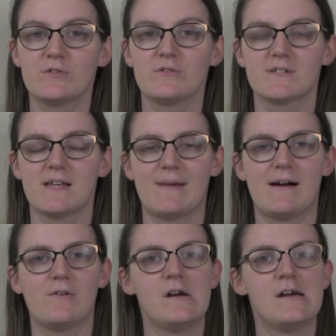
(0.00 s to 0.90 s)
talks
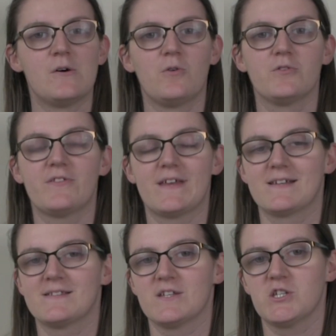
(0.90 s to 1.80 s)
about all the
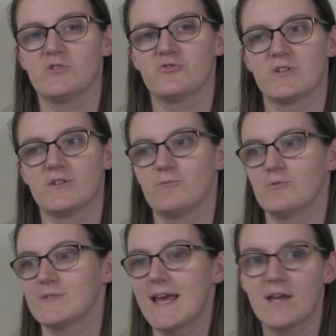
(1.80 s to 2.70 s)
things that children
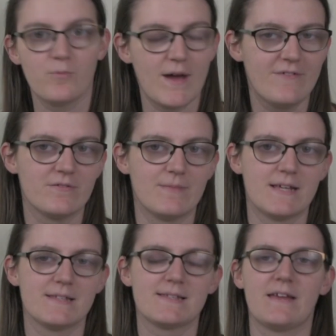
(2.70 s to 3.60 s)
will take away from
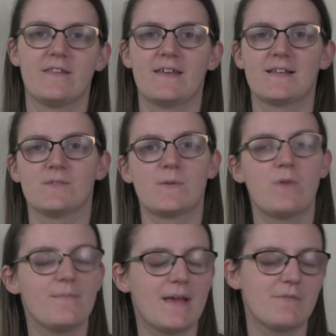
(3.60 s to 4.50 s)
us and the things that we
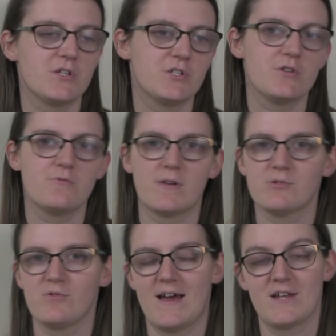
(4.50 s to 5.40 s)
won't be able to do
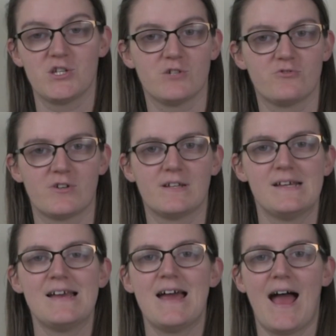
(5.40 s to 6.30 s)
once we've had children.
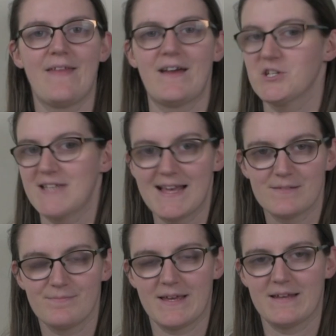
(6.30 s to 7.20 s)
And that just
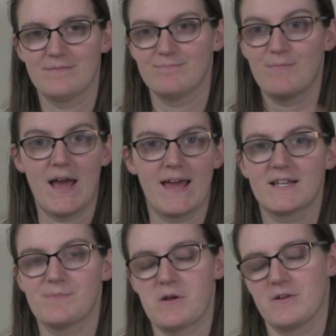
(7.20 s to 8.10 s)
hasn't been my
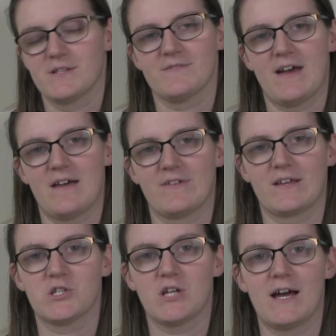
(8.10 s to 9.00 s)
experience of having
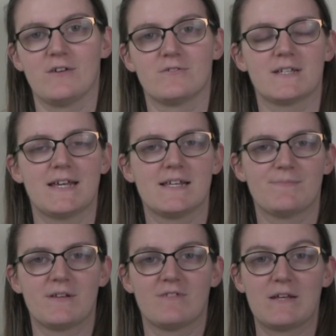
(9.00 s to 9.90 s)
a child. It's
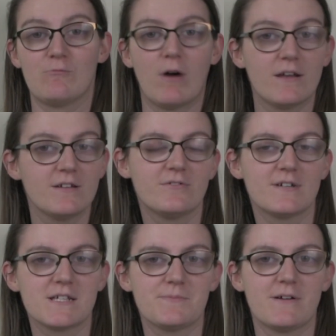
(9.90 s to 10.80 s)
been a really wonderful
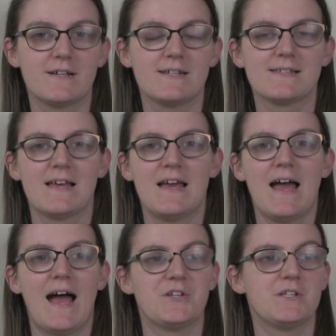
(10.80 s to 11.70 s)
experience,
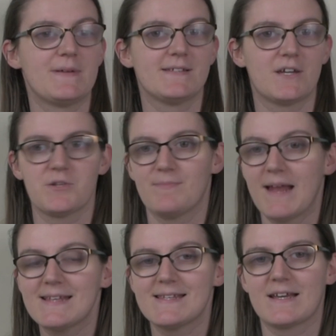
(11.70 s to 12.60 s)
and she's been such a
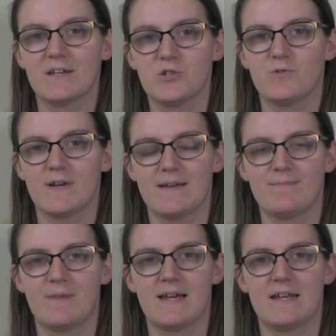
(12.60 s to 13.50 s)
blessing and a joy
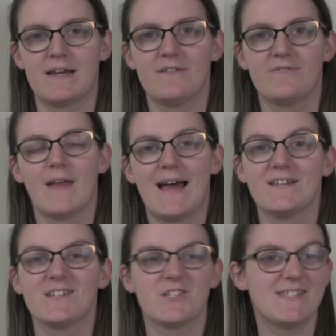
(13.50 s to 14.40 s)
in my life.
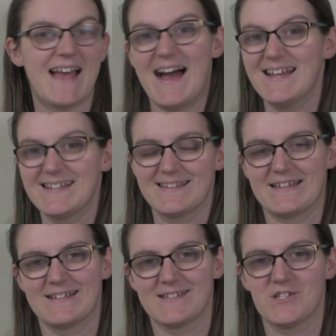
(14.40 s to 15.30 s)
And she's added
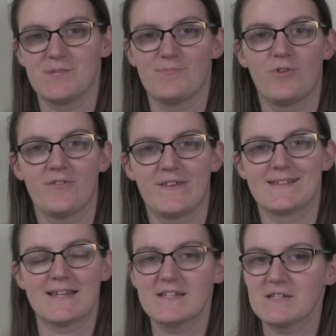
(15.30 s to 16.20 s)
things, she's brought
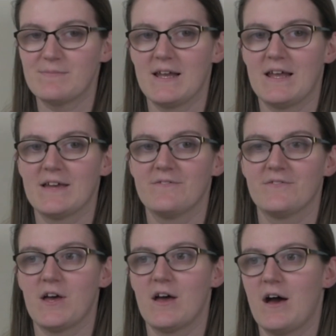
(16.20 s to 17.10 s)
things into my life
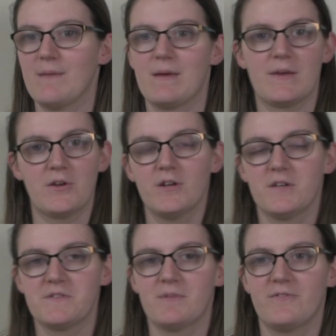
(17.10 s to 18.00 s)
that I maybe couldn't
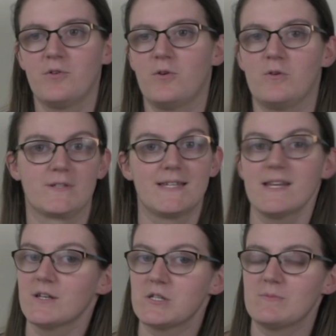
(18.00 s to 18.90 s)
have done before or
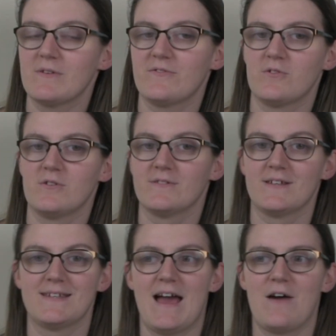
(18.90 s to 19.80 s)
didn't do before,
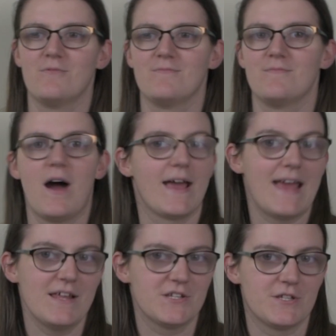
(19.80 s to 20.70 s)
but now I
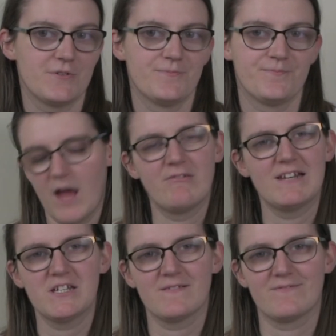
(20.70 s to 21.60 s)
get to do. I really
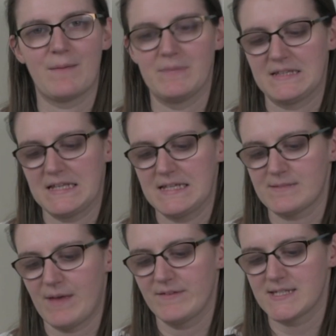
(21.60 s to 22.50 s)
should have numbered these.
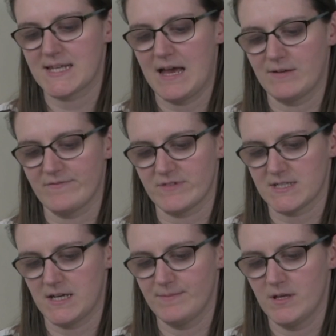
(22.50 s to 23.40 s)
I'm having to count every
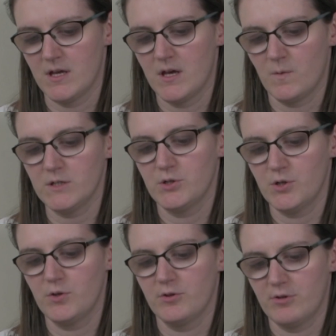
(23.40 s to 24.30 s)
time. 1, 2,
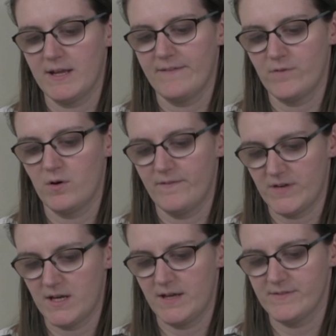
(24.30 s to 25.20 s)
3,
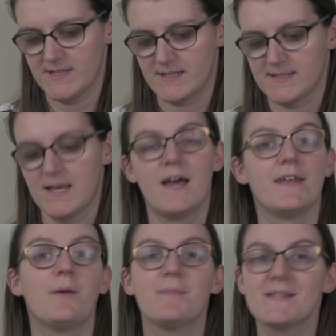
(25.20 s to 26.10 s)
4, 5,
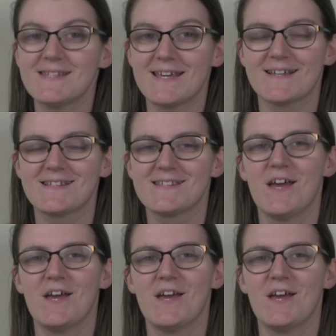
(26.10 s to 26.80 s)
6. Number 6,